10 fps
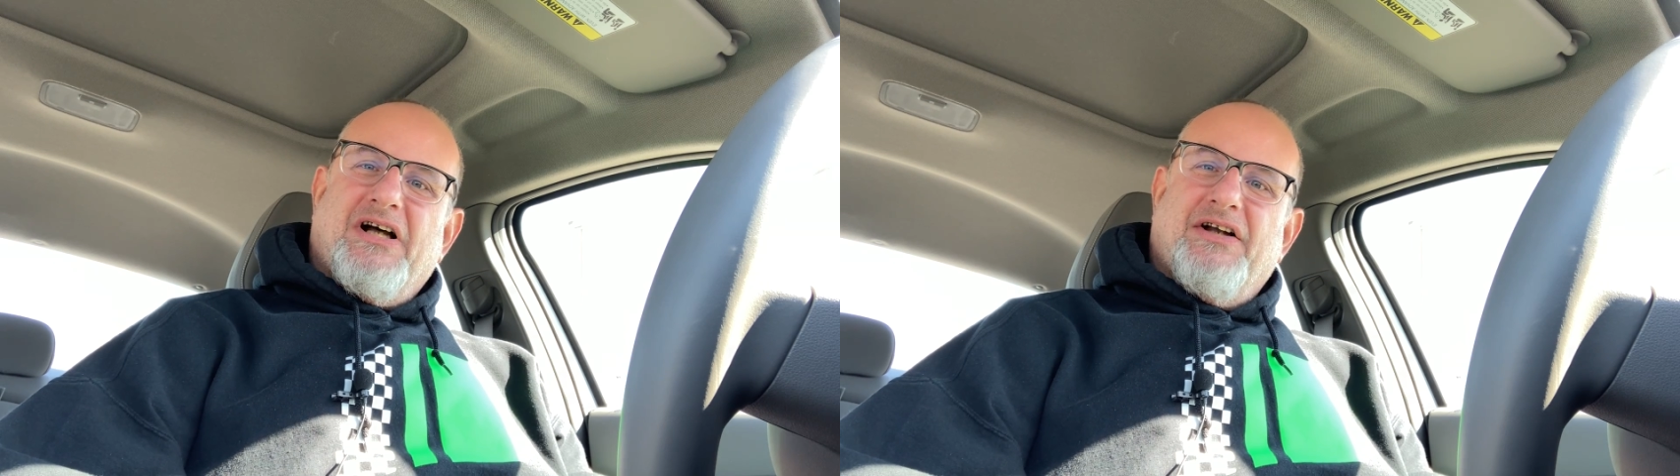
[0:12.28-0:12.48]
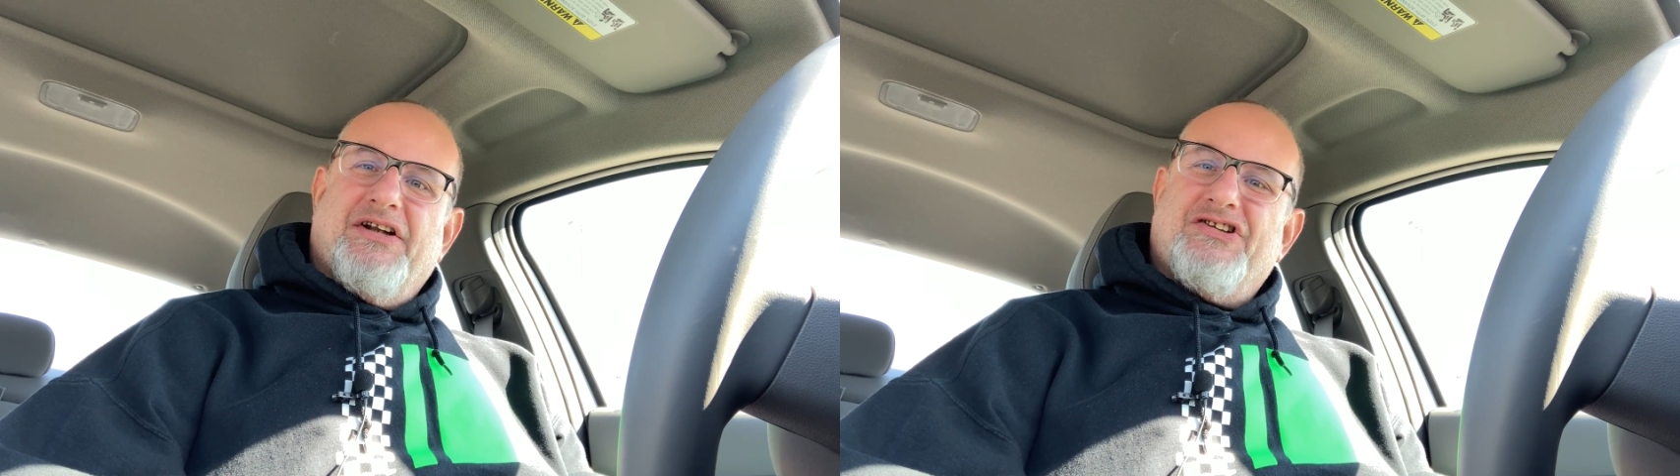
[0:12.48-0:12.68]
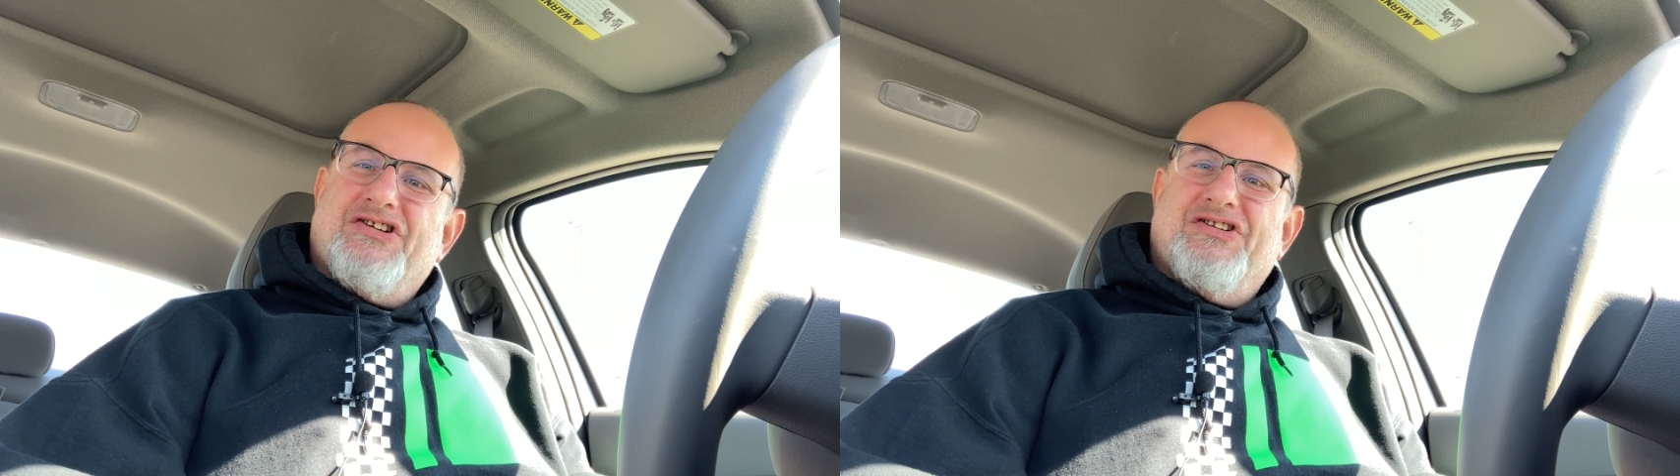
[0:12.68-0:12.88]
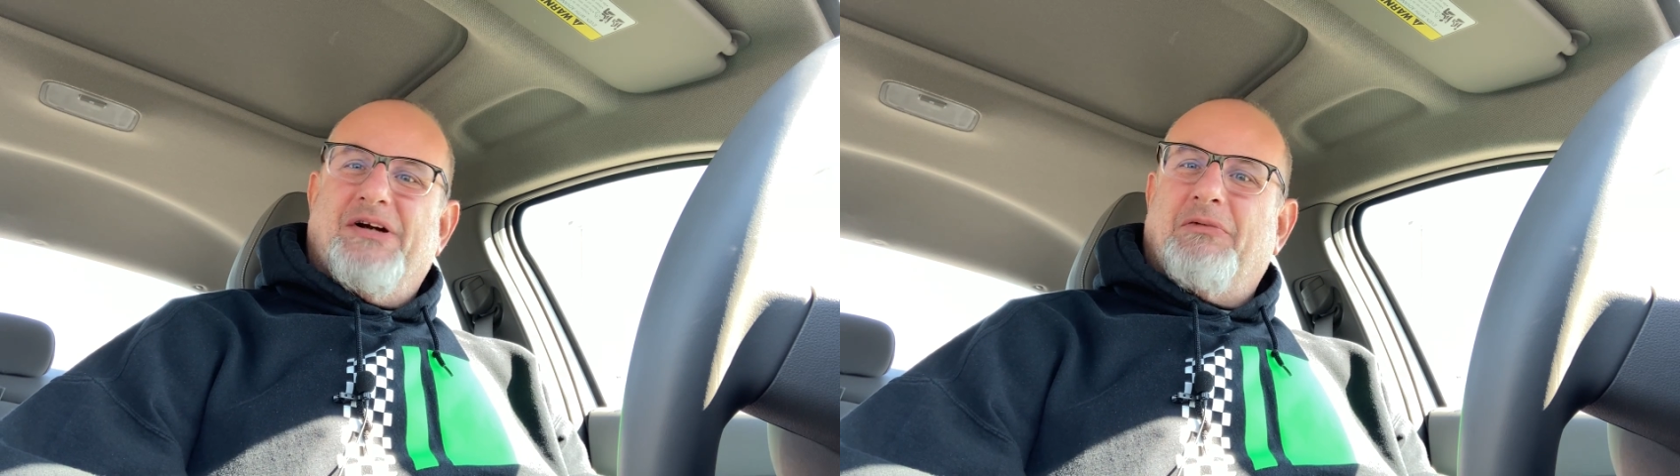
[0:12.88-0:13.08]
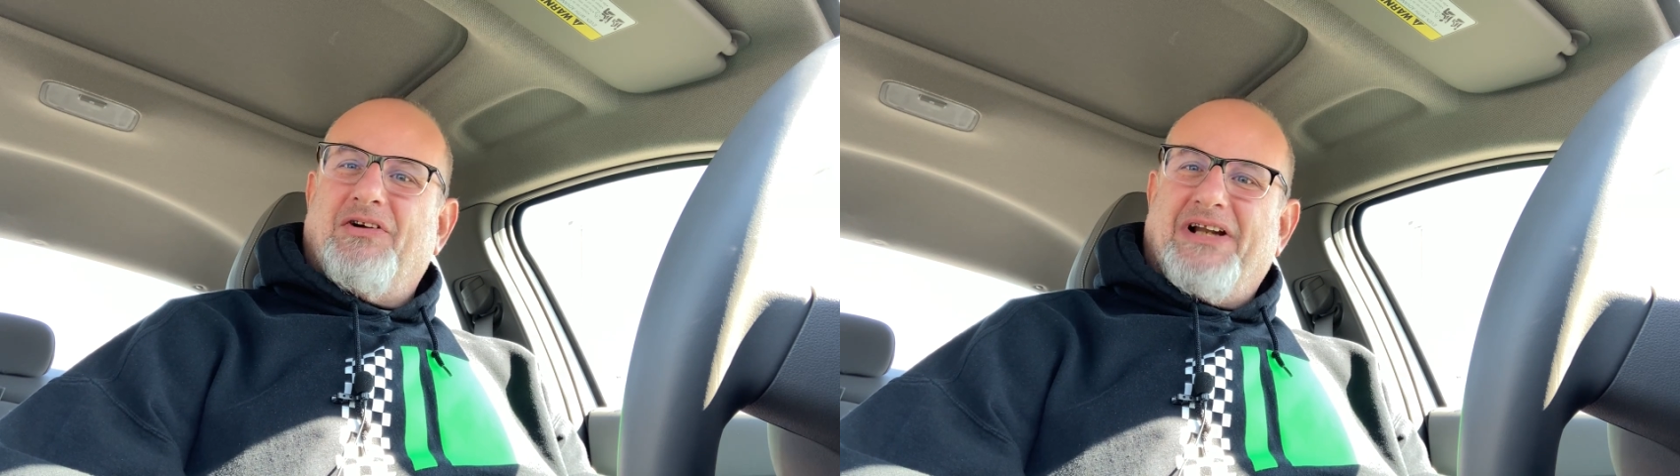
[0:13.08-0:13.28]
This is
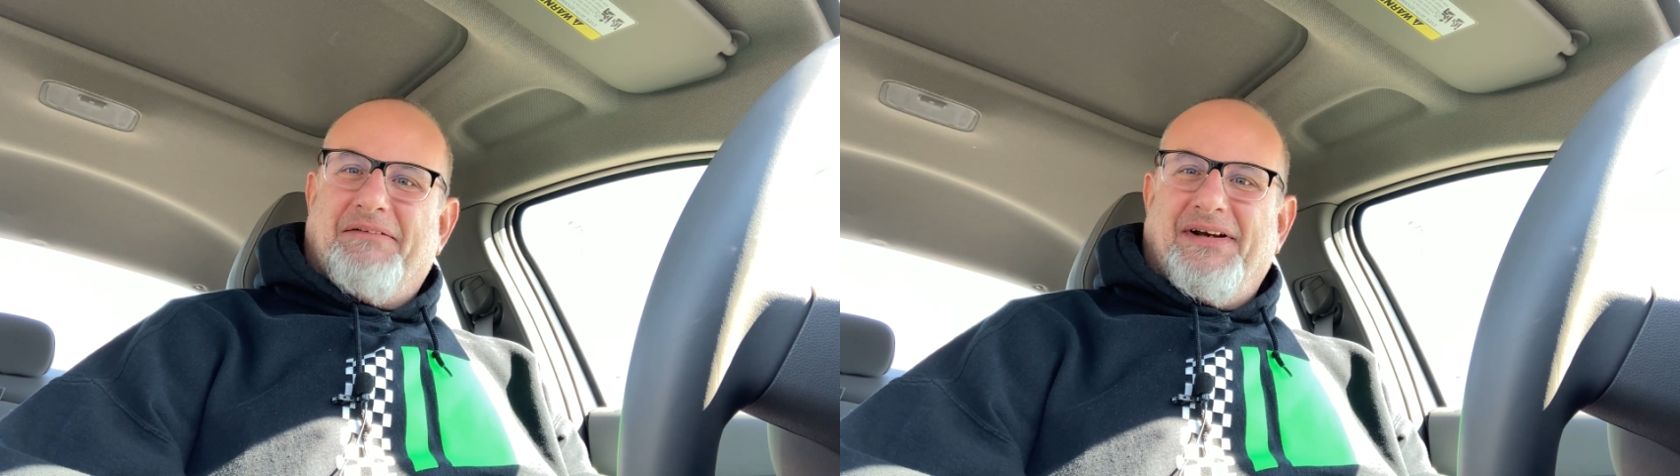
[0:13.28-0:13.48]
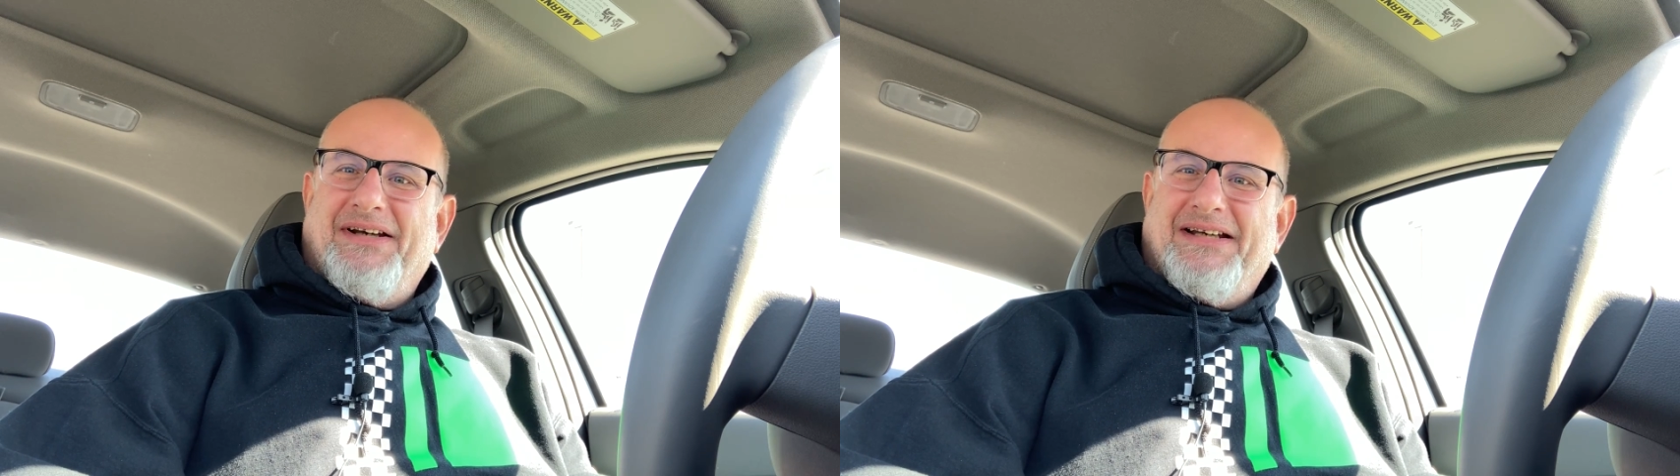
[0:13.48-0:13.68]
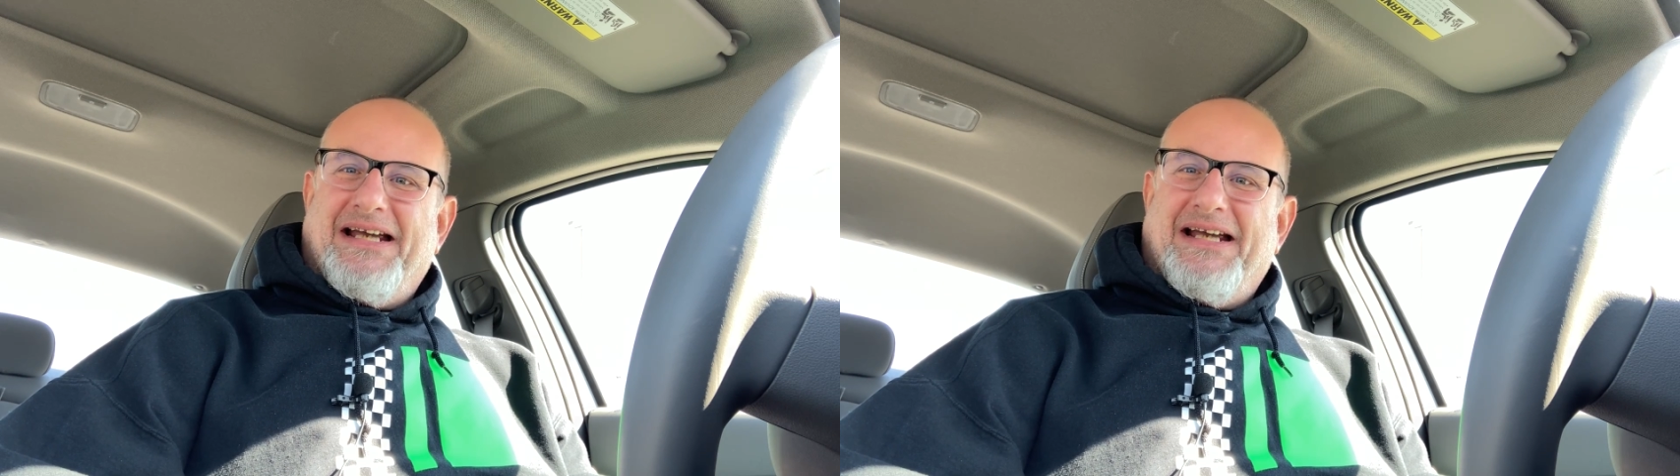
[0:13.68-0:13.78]
number 11,